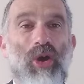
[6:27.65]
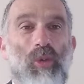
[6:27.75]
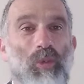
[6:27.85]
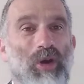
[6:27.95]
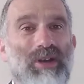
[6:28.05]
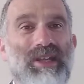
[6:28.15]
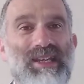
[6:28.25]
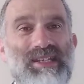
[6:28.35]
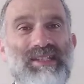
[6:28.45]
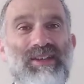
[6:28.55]
One
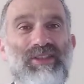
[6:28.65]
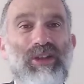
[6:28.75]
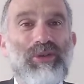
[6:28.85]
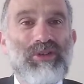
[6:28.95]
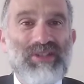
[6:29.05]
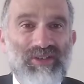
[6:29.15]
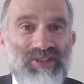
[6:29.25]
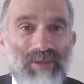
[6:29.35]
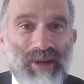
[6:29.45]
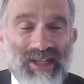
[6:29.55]
is the laws of
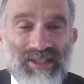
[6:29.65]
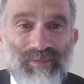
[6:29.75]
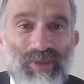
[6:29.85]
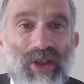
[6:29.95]
Shabbat.